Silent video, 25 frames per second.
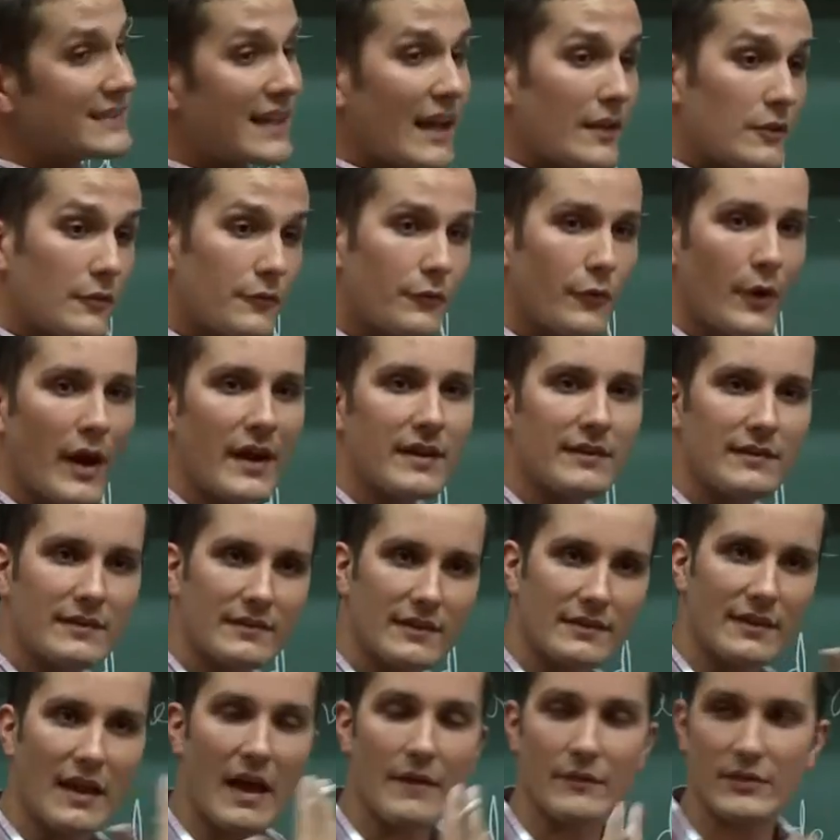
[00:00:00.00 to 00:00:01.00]
kind of varieties
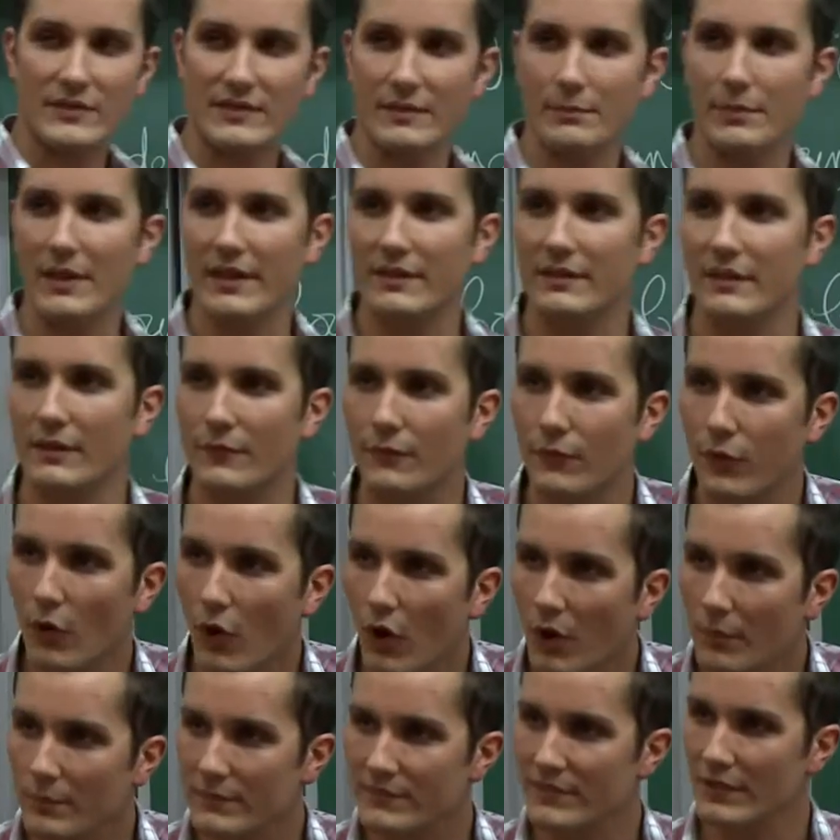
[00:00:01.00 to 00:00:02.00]
that have a symplectic
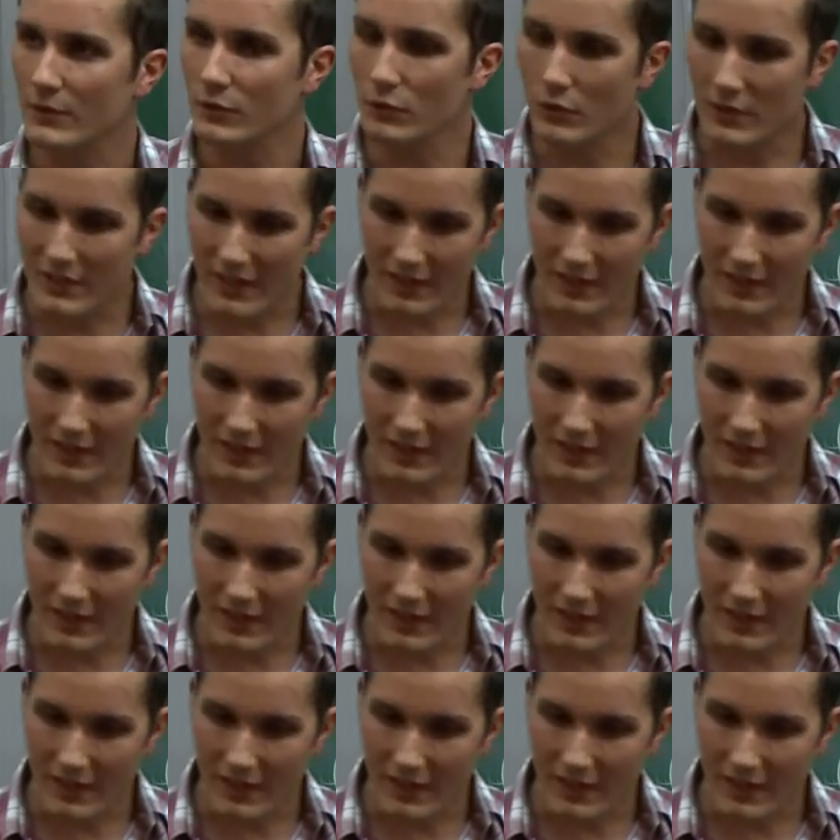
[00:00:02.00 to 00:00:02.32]
form, they look